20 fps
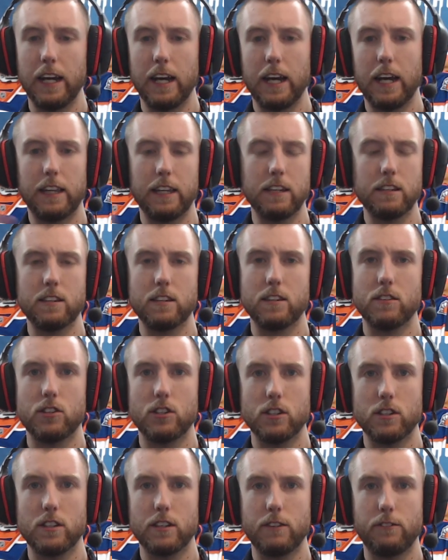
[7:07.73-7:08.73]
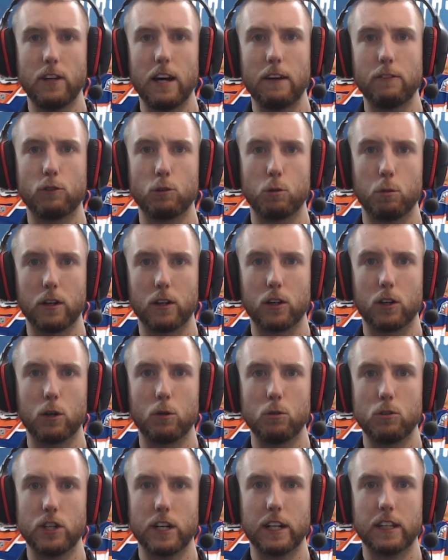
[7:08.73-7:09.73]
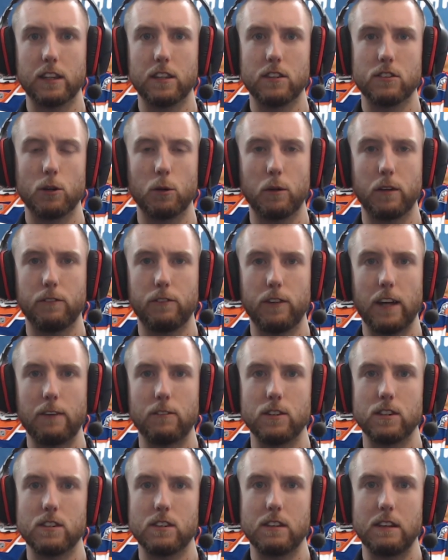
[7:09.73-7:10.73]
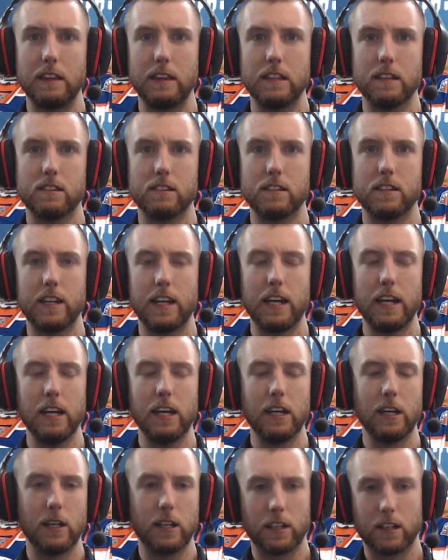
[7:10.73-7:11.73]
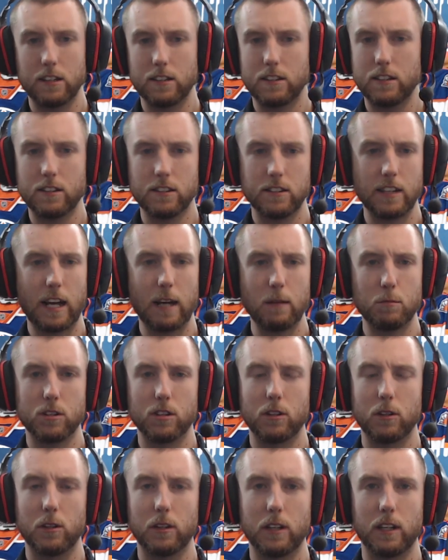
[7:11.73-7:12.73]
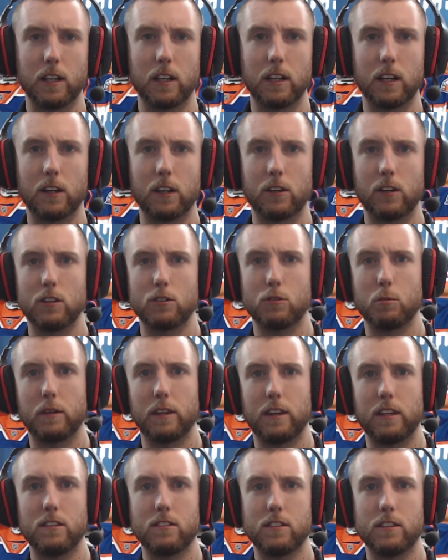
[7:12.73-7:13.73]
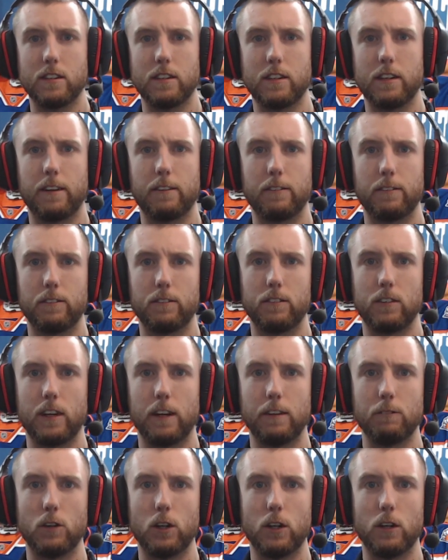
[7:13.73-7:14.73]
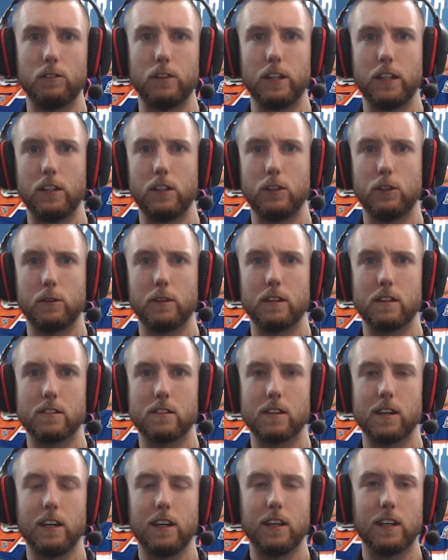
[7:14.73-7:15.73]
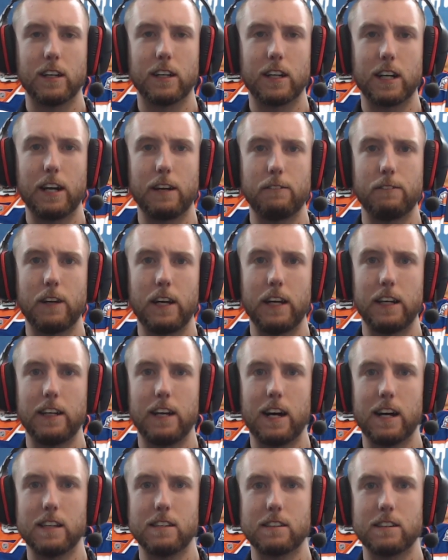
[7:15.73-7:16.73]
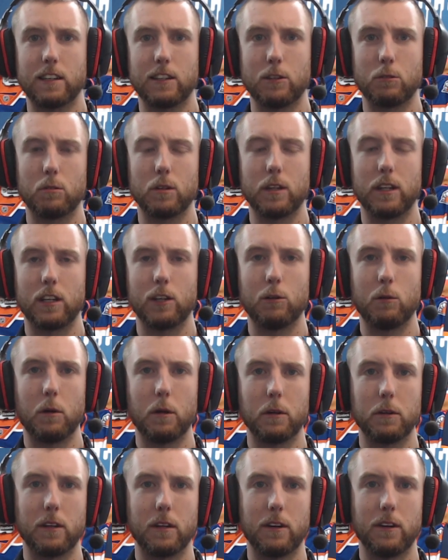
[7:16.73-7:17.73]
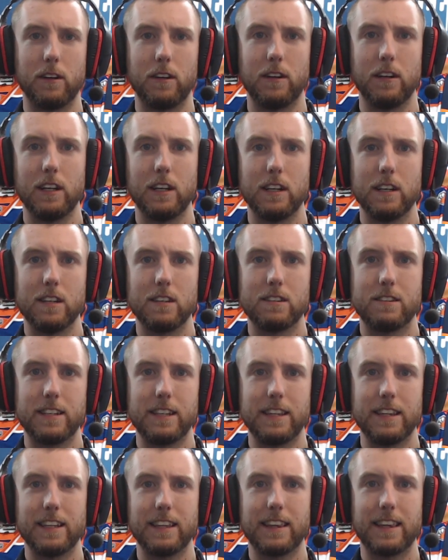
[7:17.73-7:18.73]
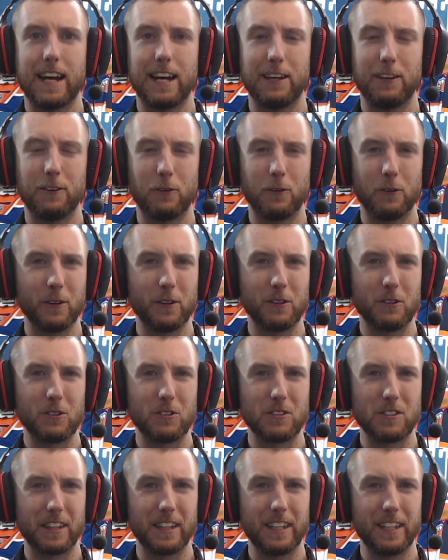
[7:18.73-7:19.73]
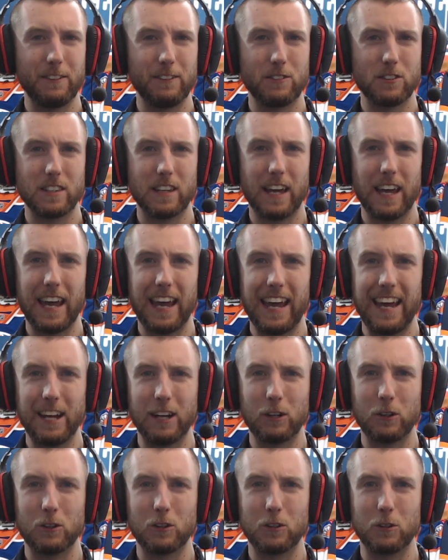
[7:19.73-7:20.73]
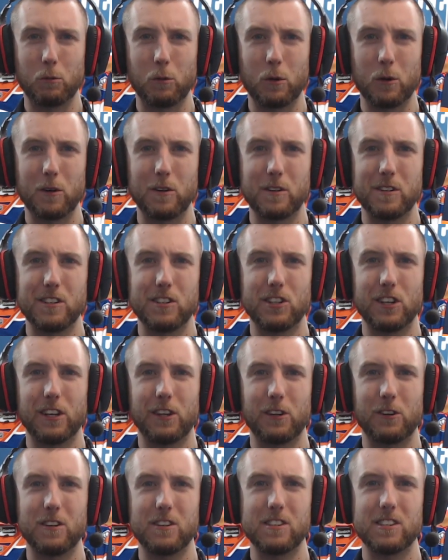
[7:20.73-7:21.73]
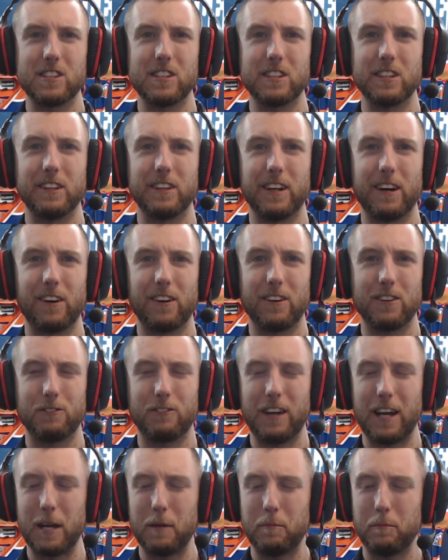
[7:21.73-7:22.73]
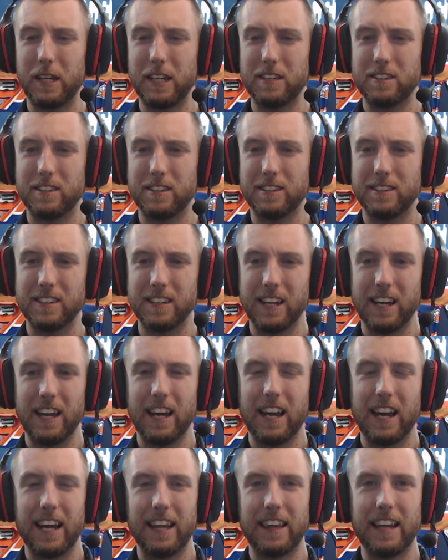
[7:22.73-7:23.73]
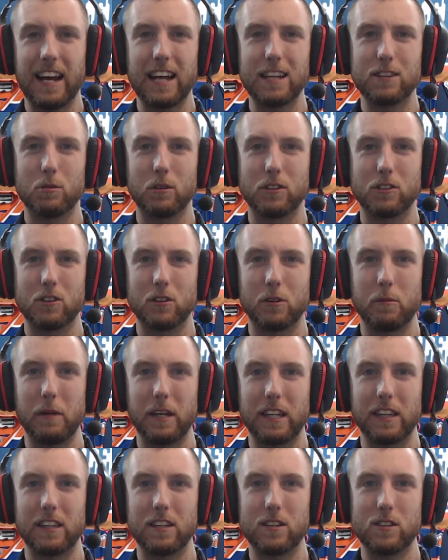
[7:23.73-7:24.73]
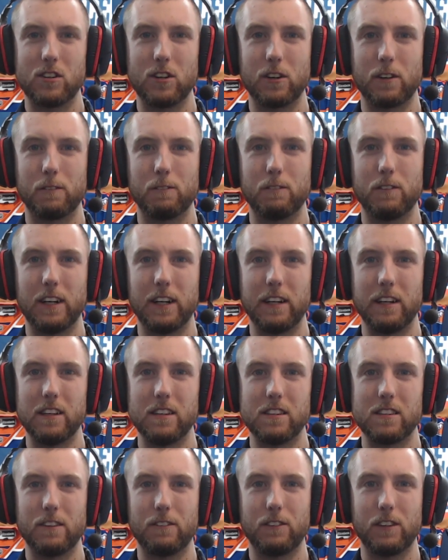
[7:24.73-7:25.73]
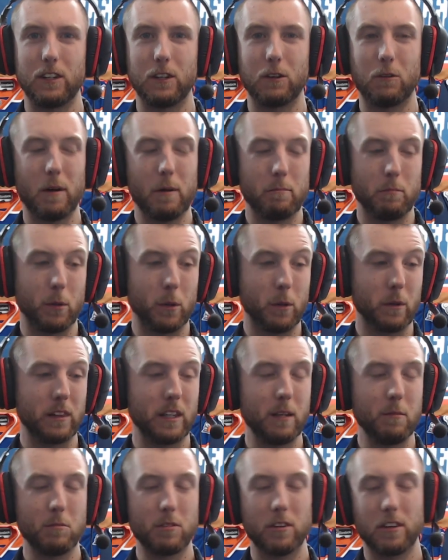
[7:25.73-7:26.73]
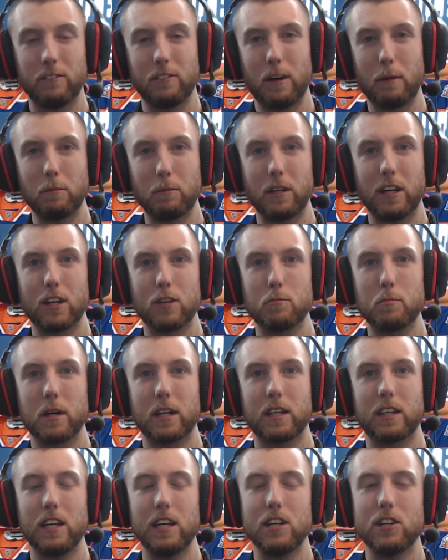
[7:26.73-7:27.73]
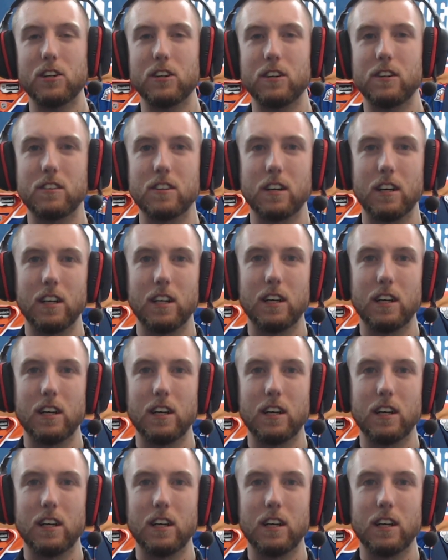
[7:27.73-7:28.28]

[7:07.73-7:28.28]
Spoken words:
And this is just, if you have Twitter, go check this out if you haven't seen this today, because this is absolutely hilarious what this devolved into, and it's kind of fantastic to really go out there and see that Oilers-Leafs anger towards each other is still there as fan bases, and that's what's going to make this year fun, is if, you know what, both teams live up to expectations.